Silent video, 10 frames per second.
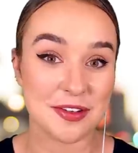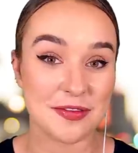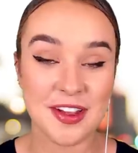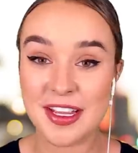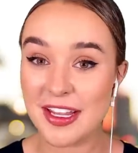
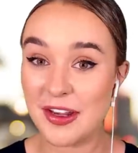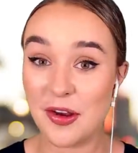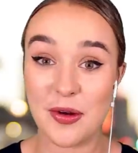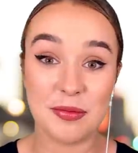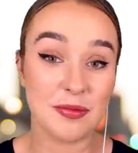of, you
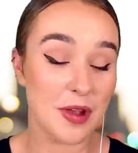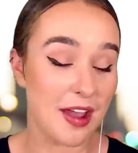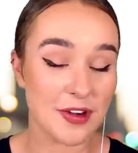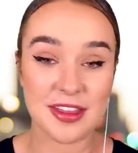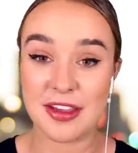know,
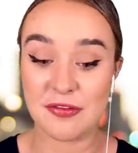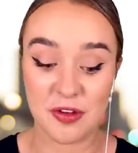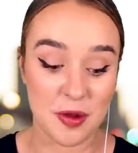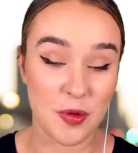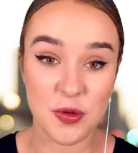everything
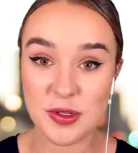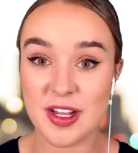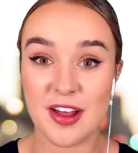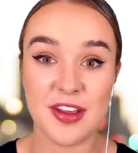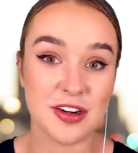from
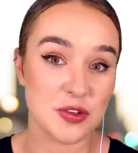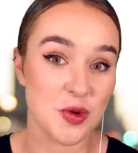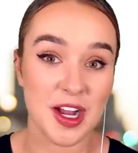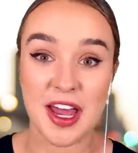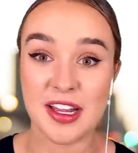who's on there to
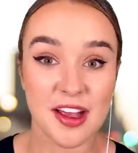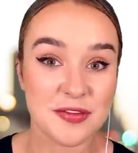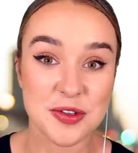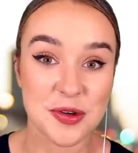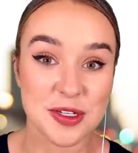what kind of
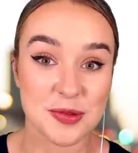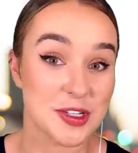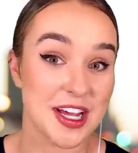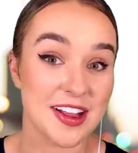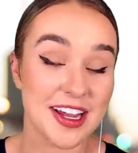love stories
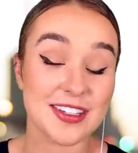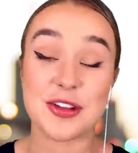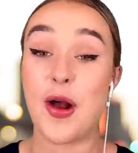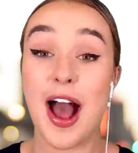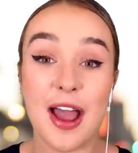we're telling.
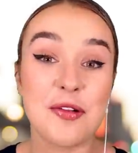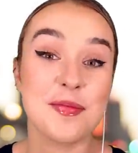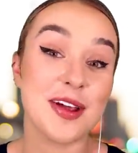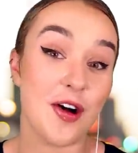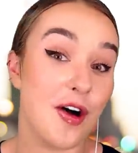So I
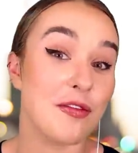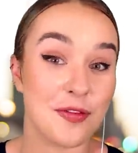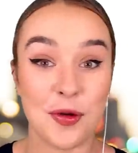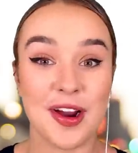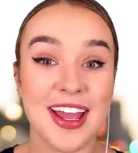would be all
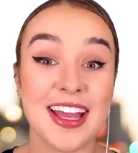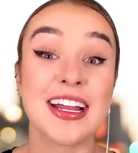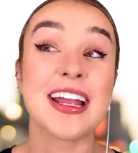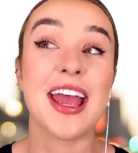for it.